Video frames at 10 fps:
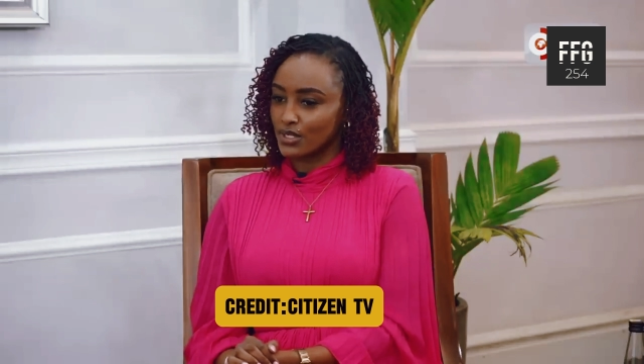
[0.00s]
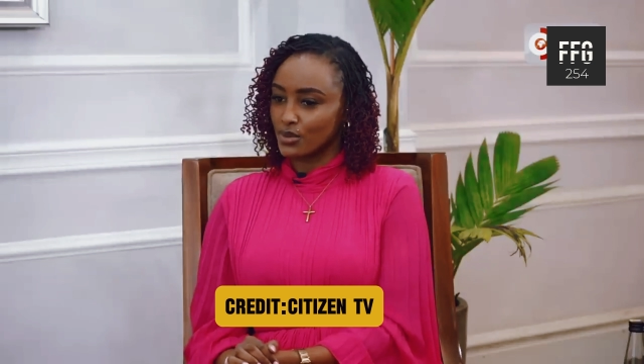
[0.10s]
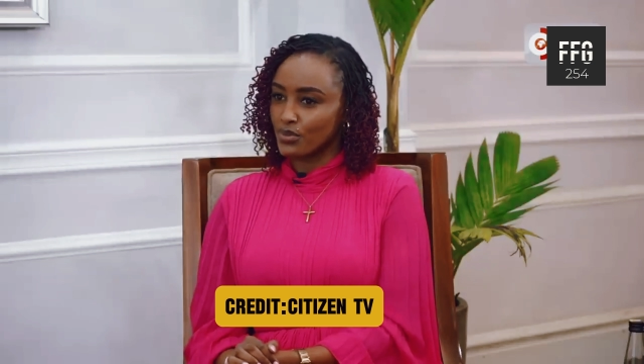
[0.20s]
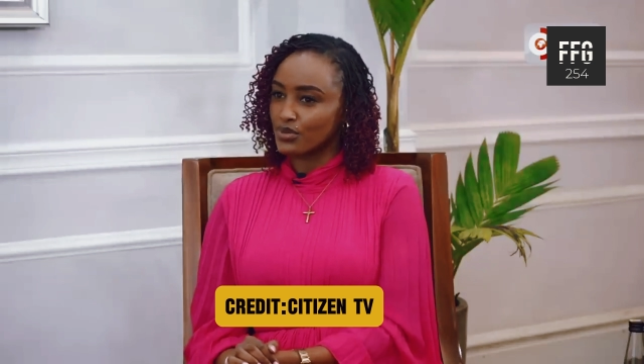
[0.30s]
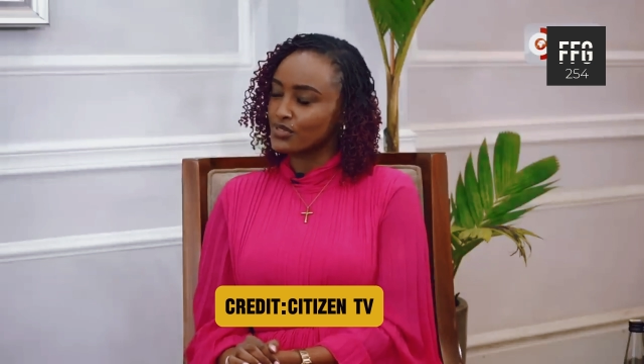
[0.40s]

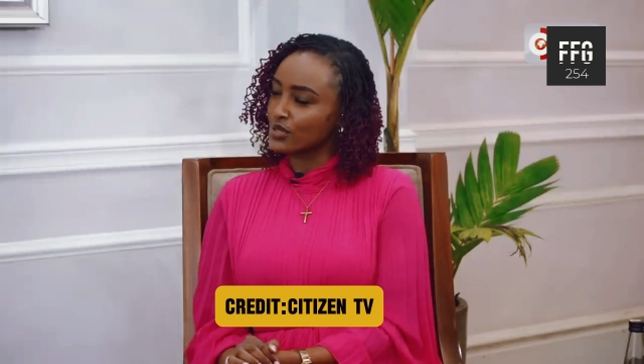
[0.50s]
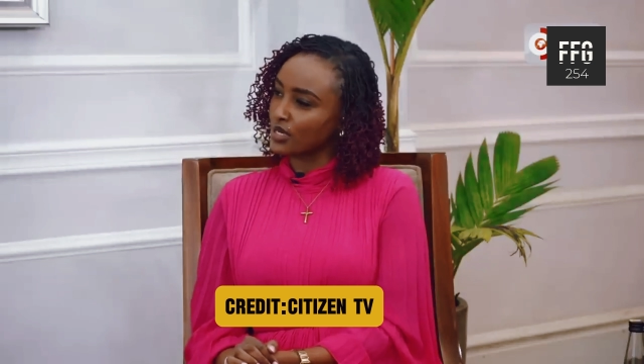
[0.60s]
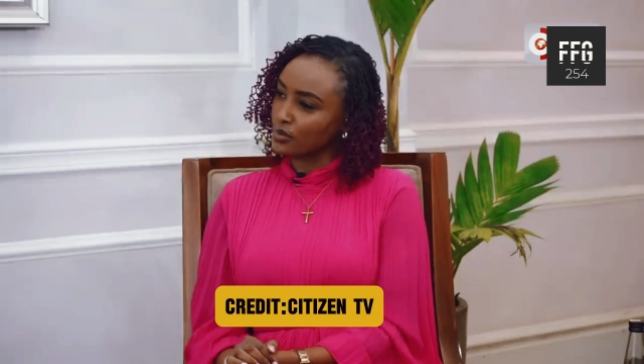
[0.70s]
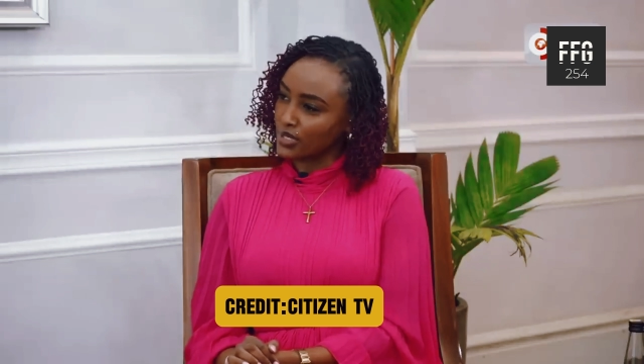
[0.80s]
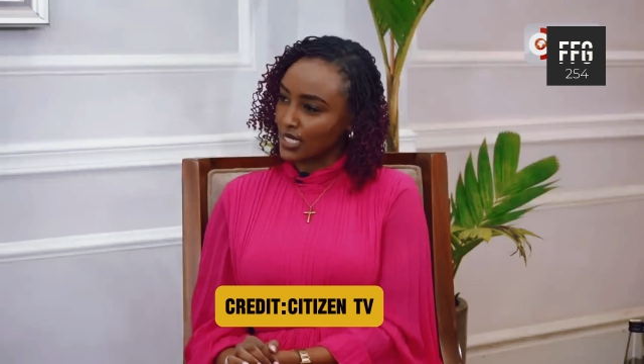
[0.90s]
to prove to
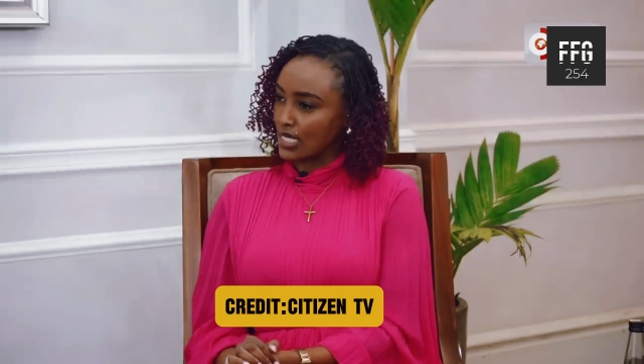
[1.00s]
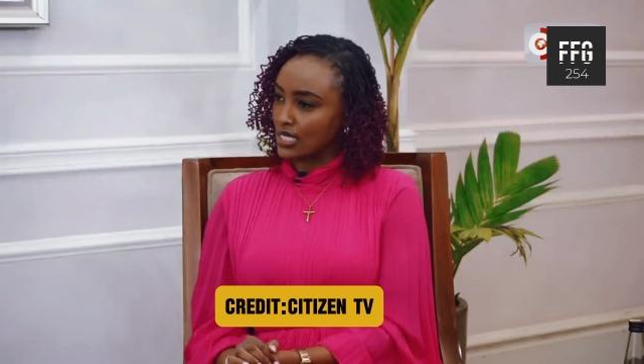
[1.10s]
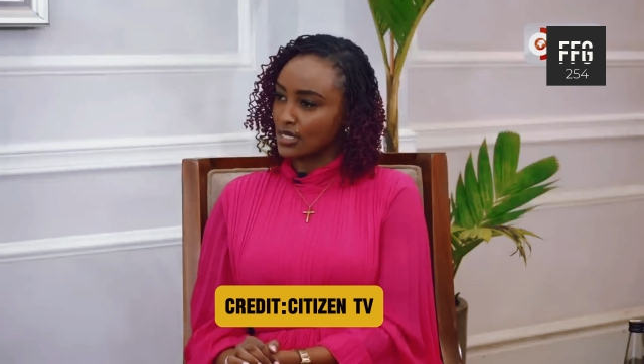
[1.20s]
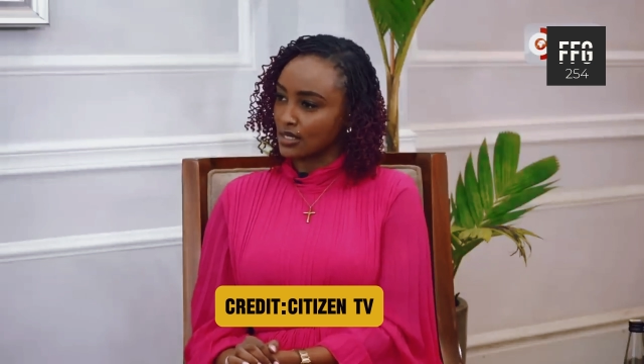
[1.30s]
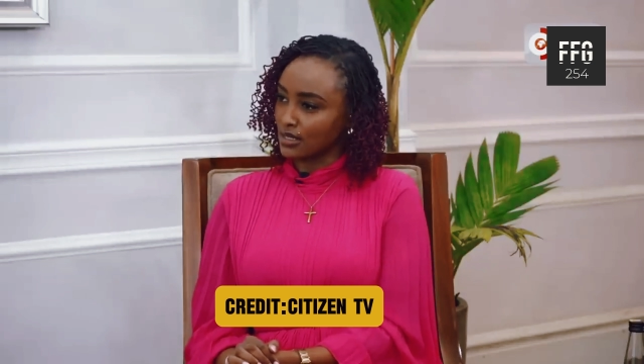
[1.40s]
anybody
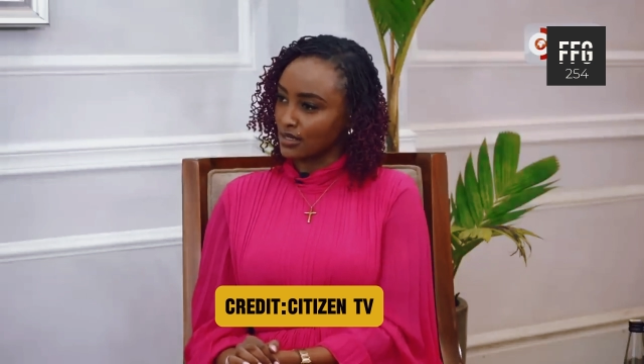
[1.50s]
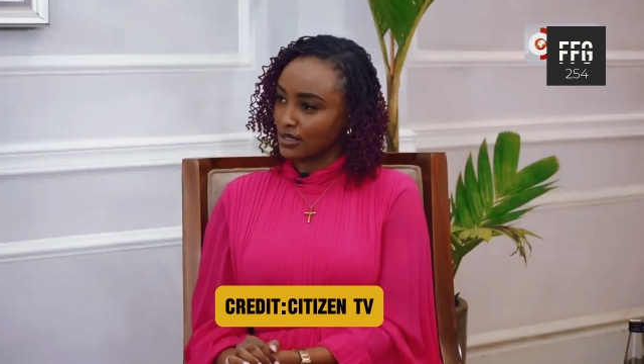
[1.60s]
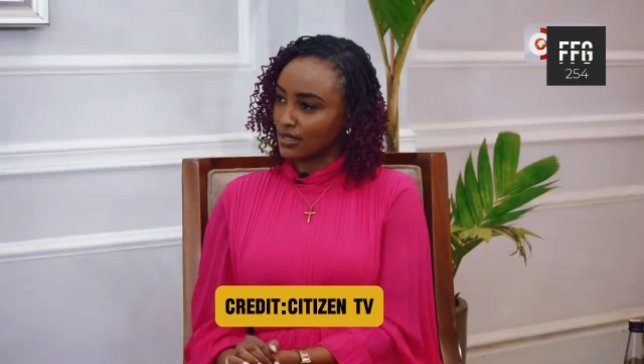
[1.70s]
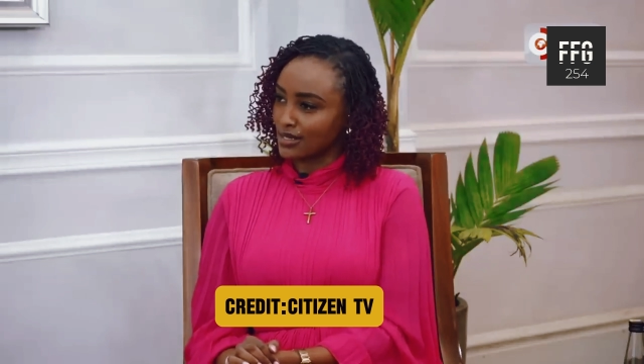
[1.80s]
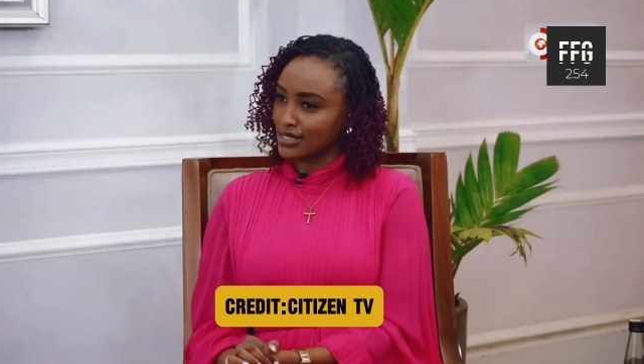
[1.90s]
anything. Mm-hmm.